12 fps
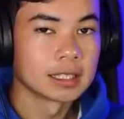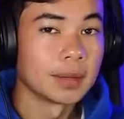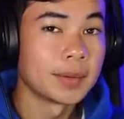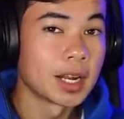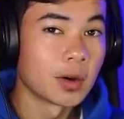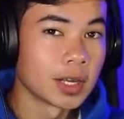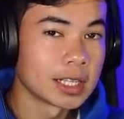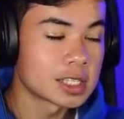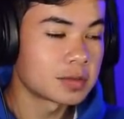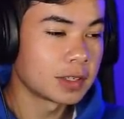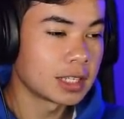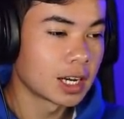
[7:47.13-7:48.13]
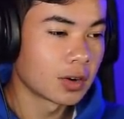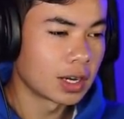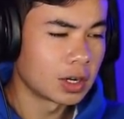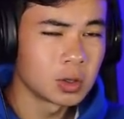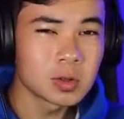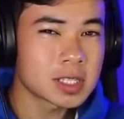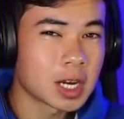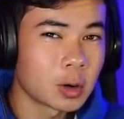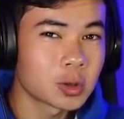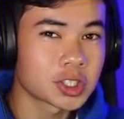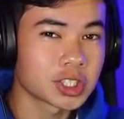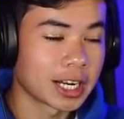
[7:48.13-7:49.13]
let me know on this video, and whose
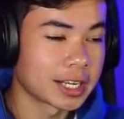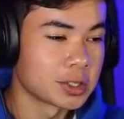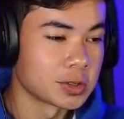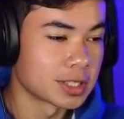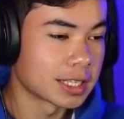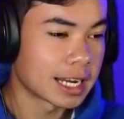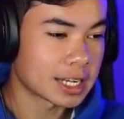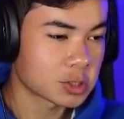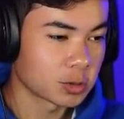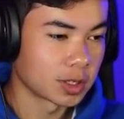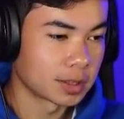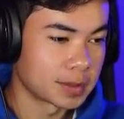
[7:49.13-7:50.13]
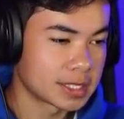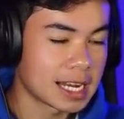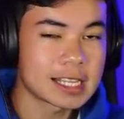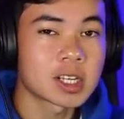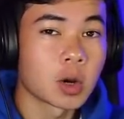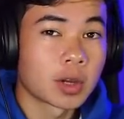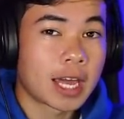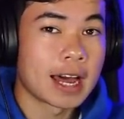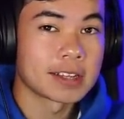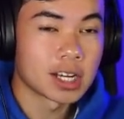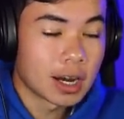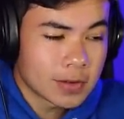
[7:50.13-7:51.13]
code should I use in the next one? Besides code
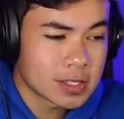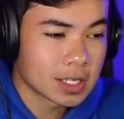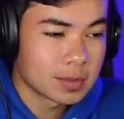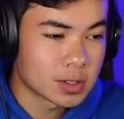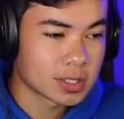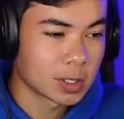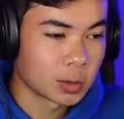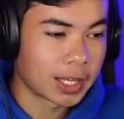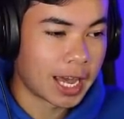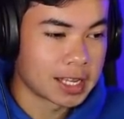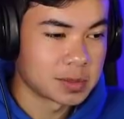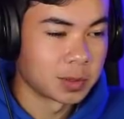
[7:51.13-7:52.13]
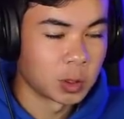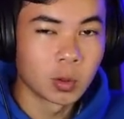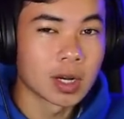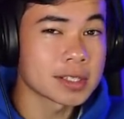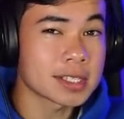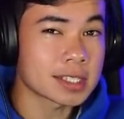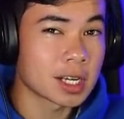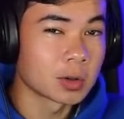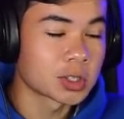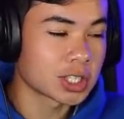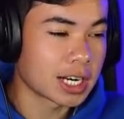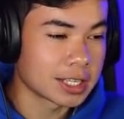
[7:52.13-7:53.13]
Kaz. Obviously, I'm using code Kaz, but who else's code should I